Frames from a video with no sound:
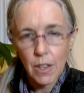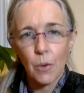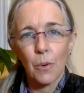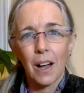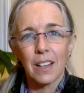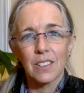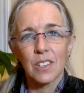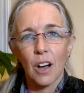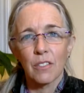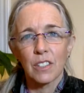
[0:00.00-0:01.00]
why it's
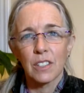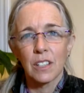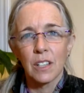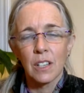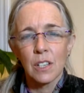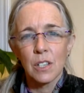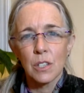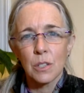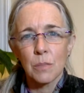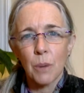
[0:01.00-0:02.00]
often
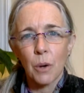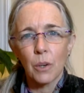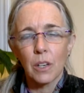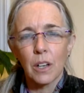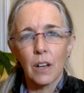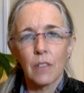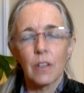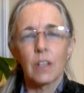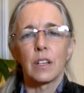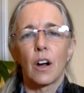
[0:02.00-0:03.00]
spoken of
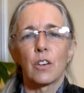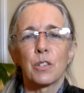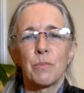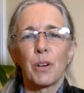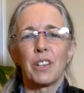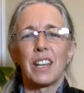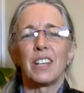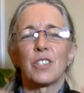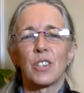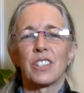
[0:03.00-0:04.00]
our spirit
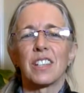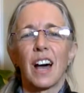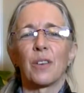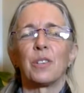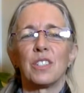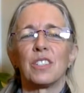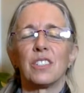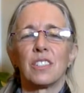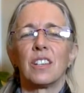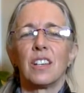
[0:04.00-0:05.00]
nature as that which
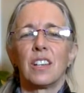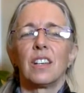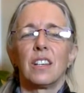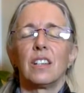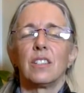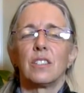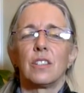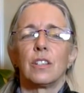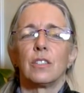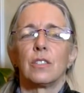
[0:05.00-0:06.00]
is
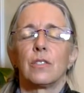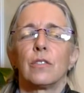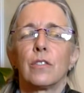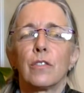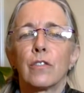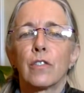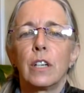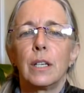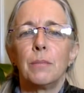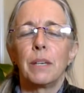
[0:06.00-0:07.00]

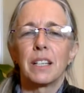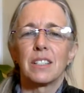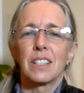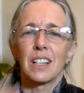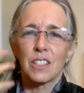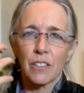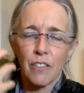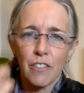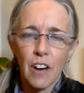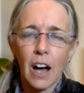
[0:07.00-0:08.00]
free, because it's not
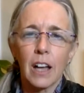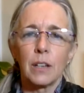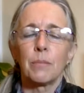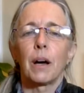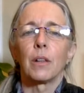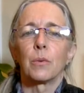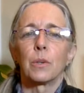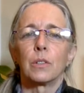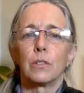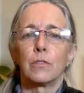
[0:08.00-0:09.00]
defined by the
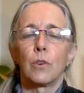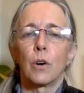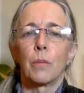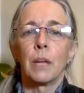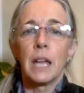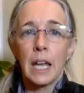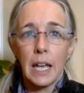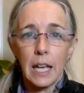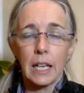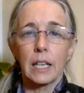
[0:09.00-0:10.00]
world of form.
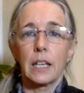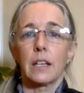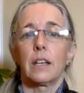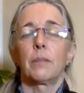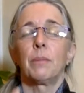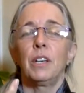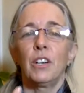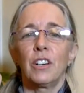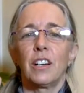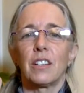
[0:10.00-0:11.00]
It can
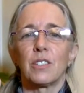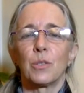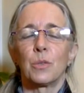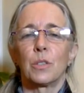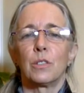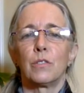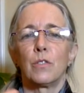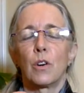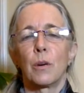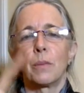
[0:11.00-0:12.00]
appear as the world of
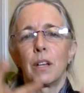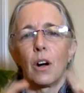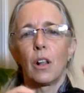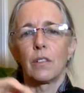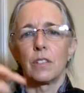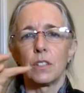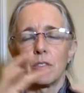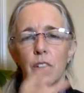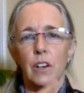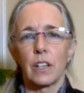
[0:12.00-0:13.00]
form in all of its
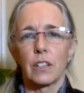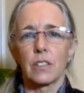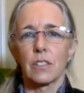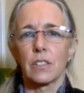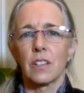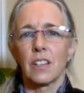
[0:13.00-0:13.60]
various